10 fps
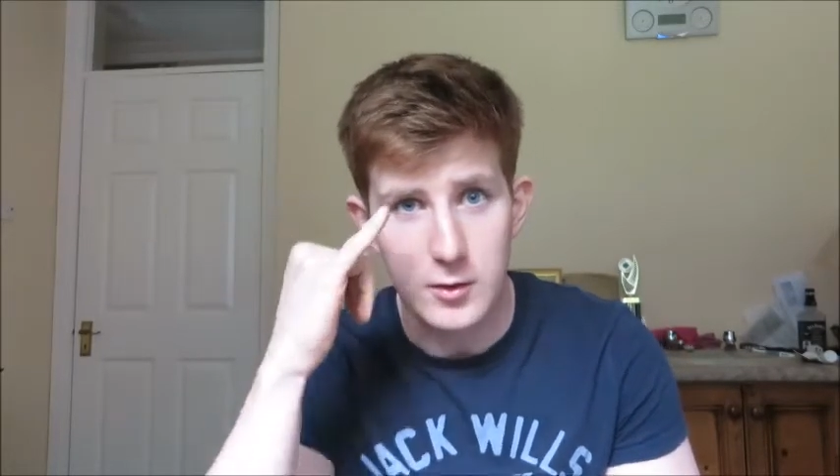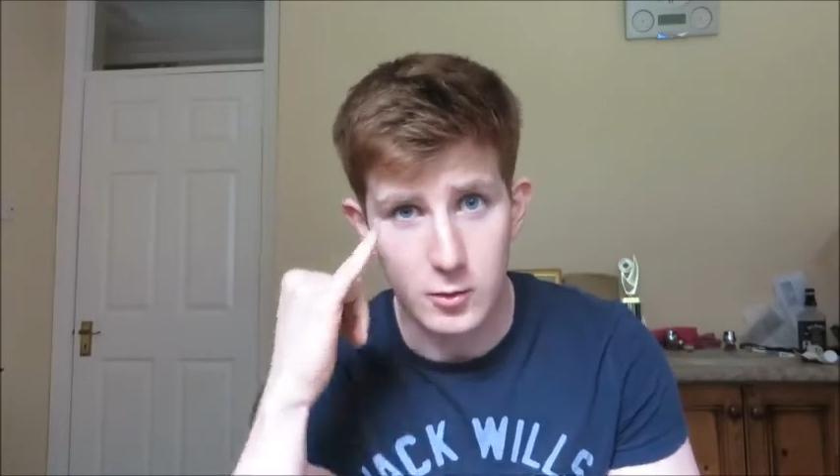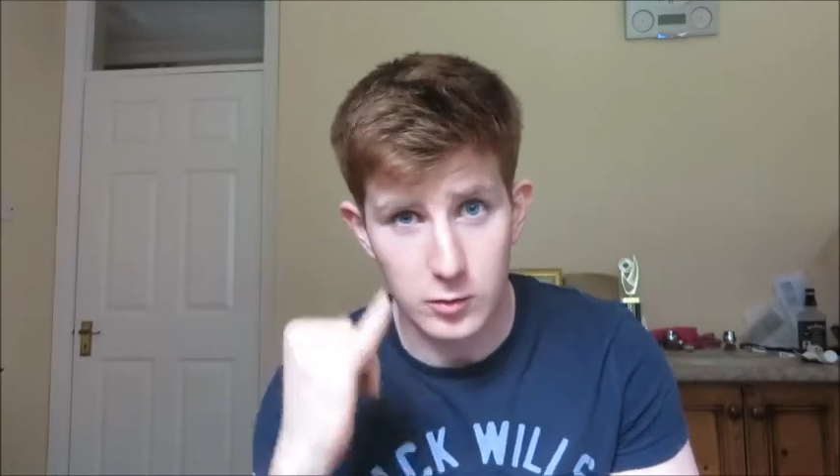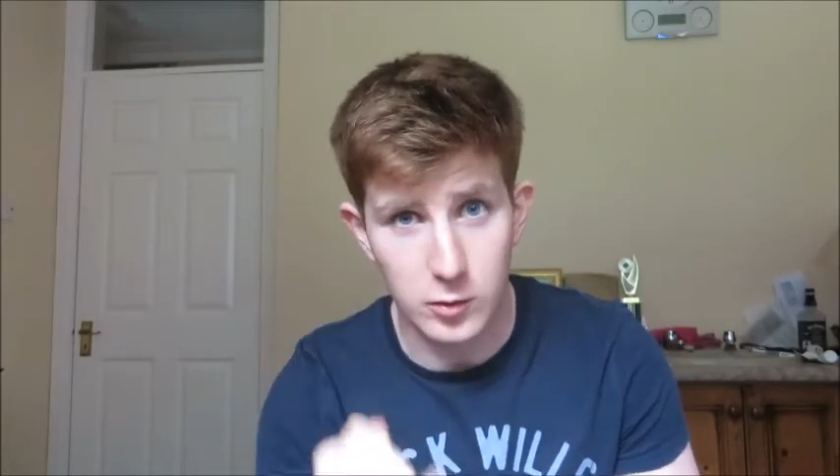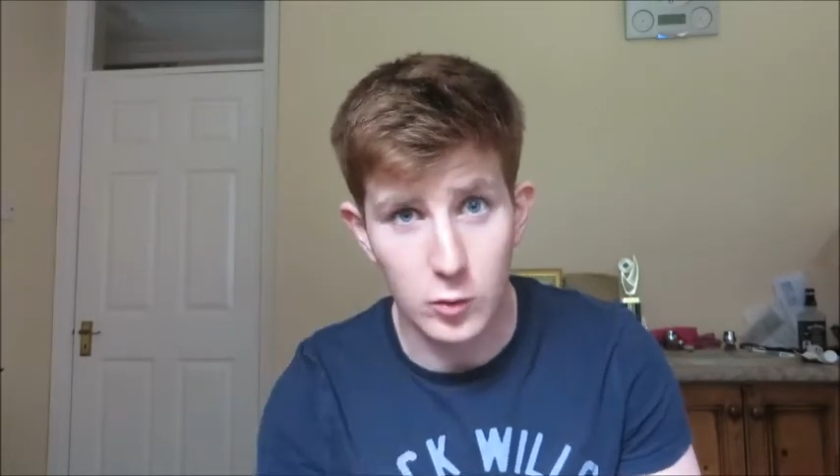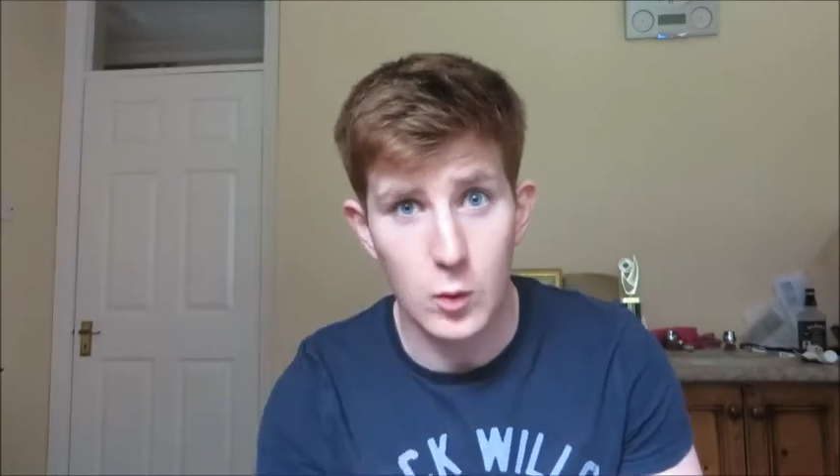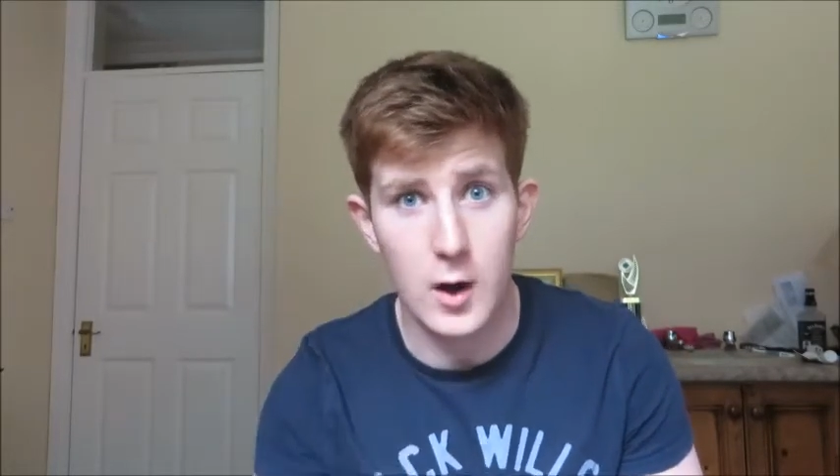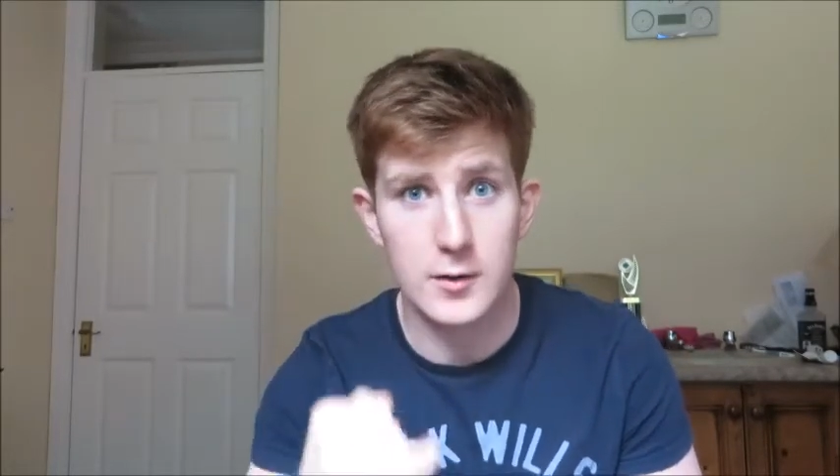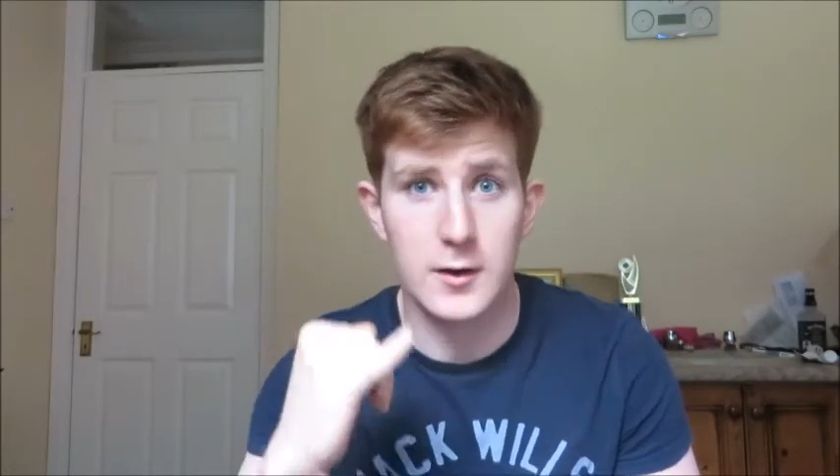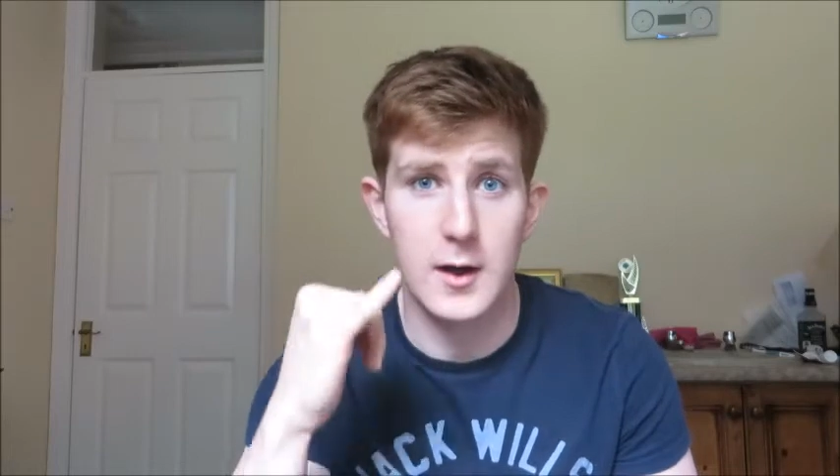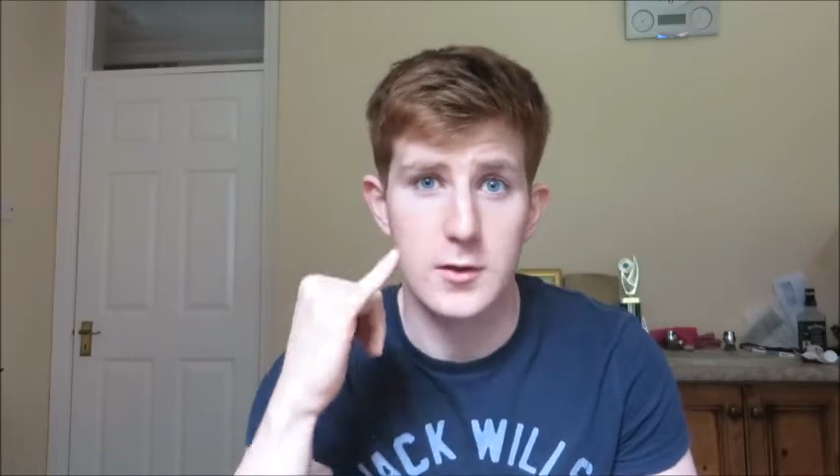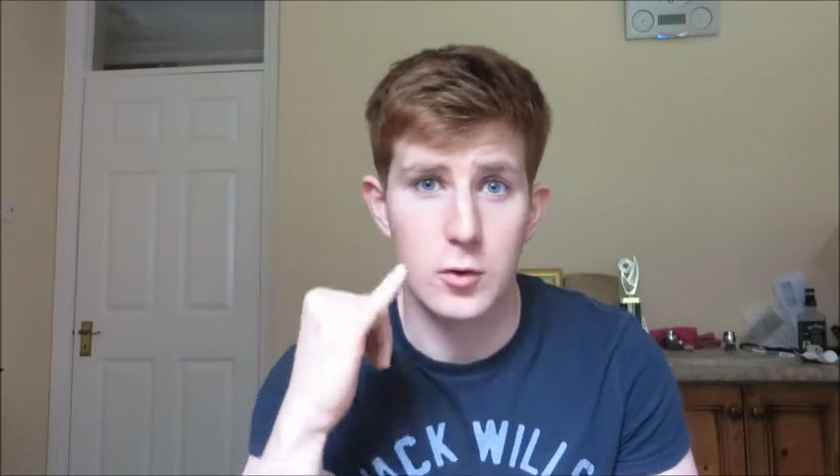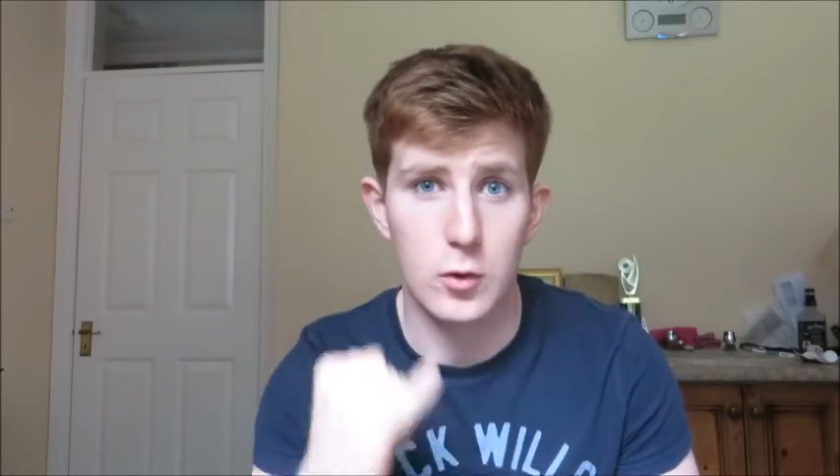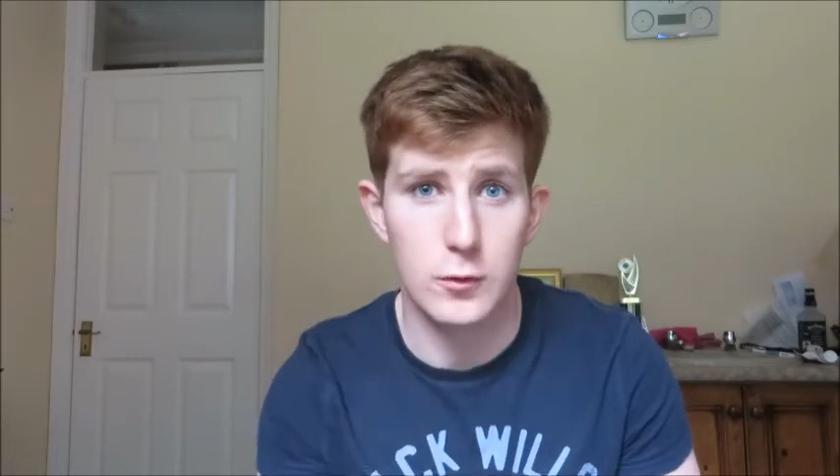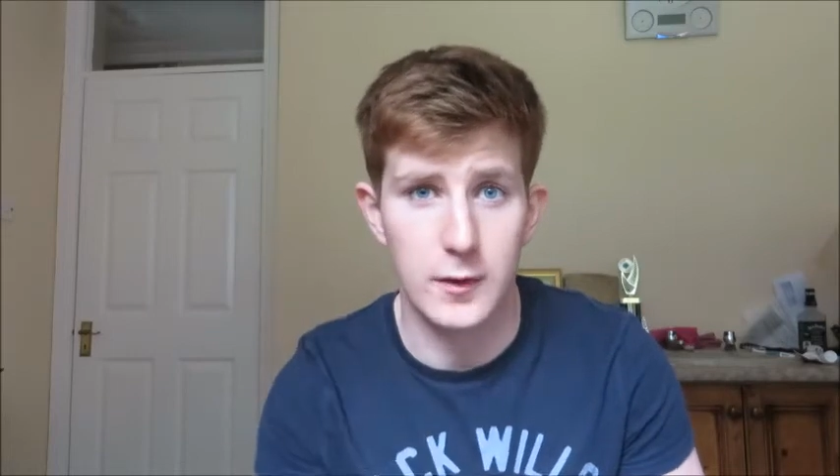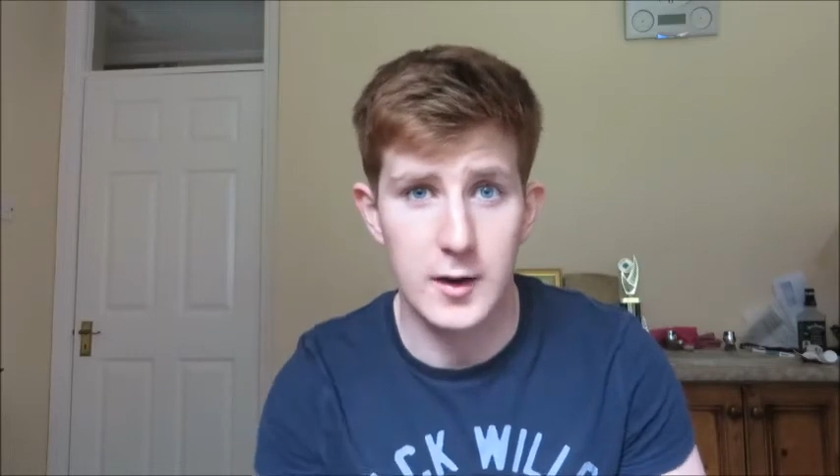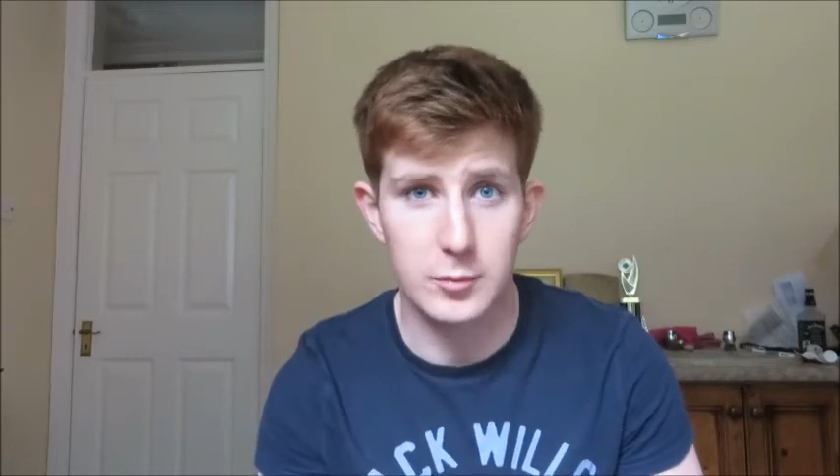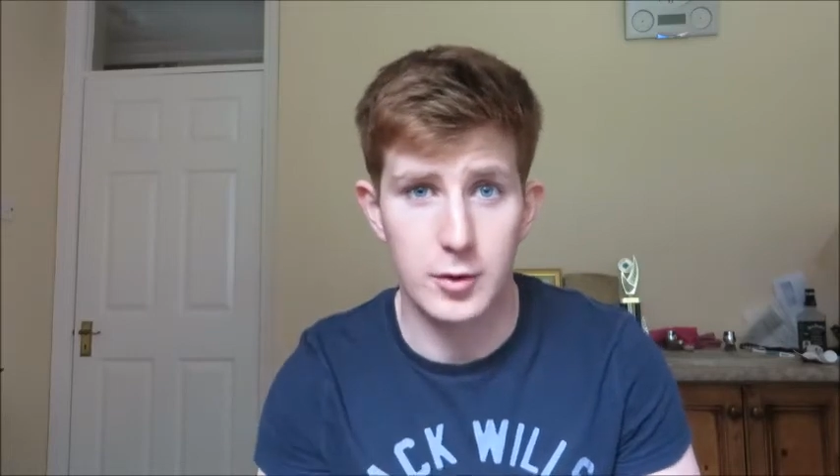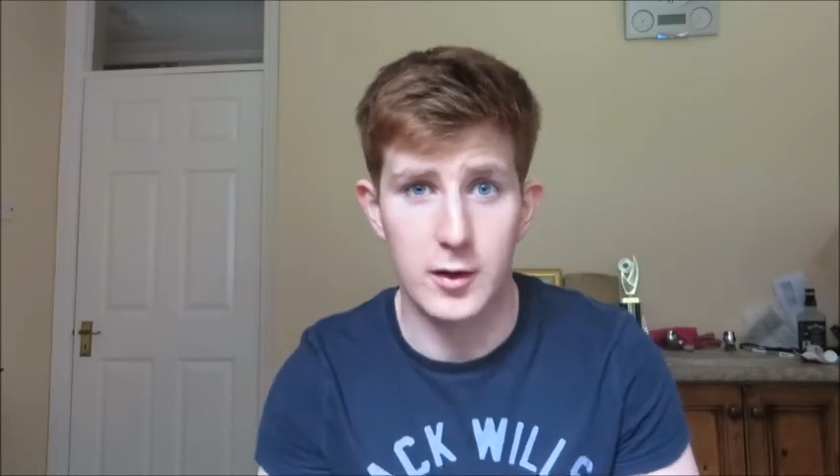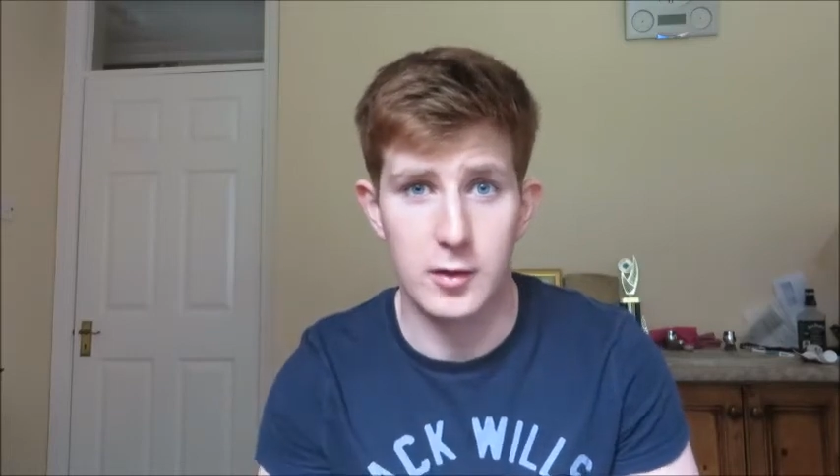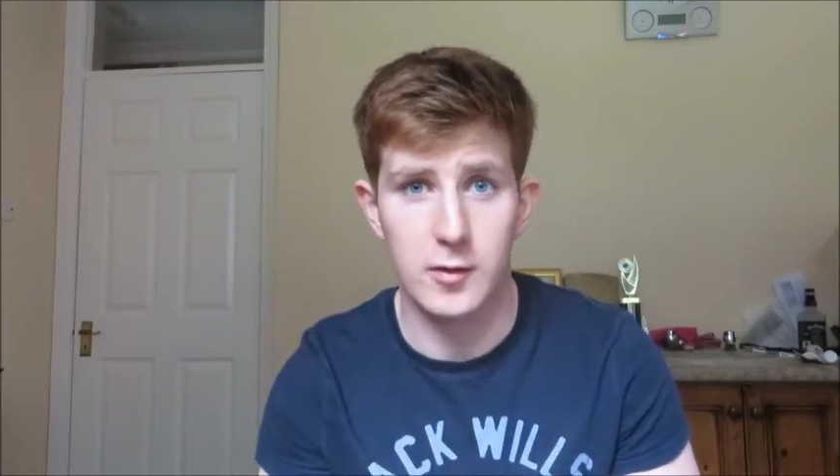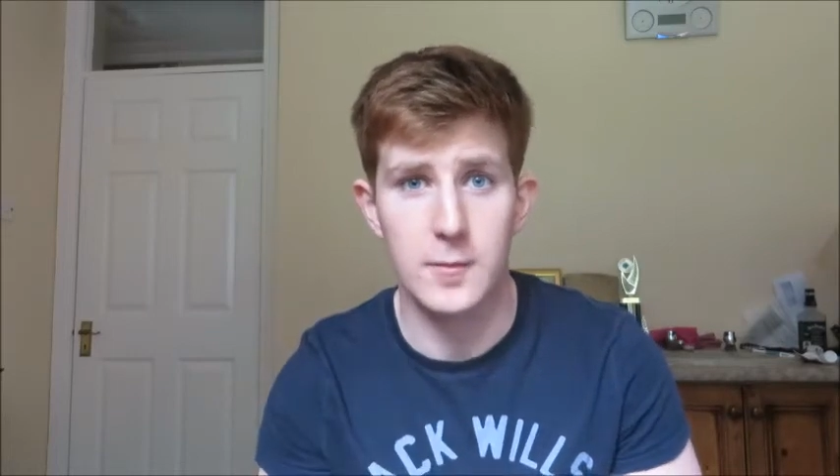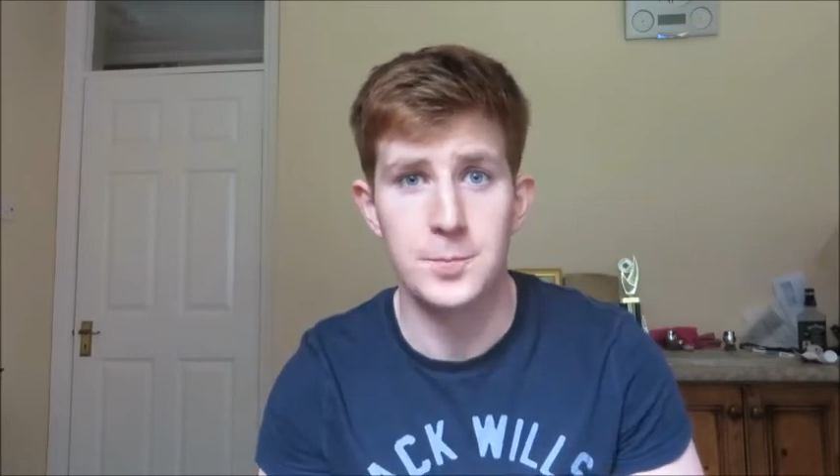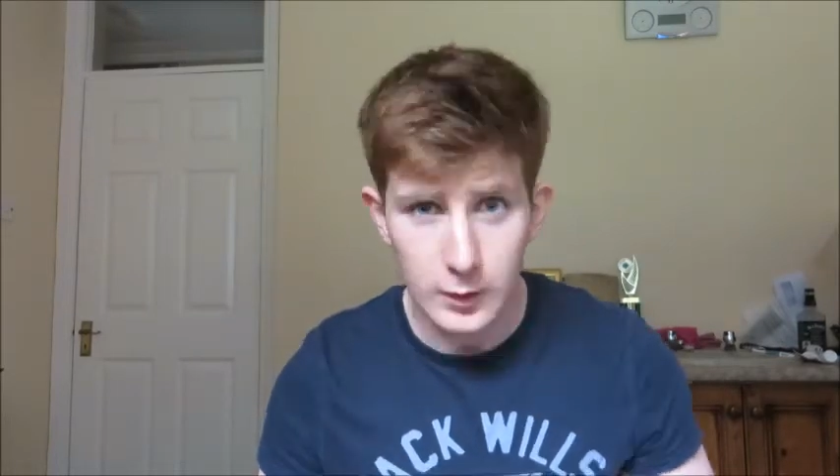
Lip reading: your squat, and your overhead press.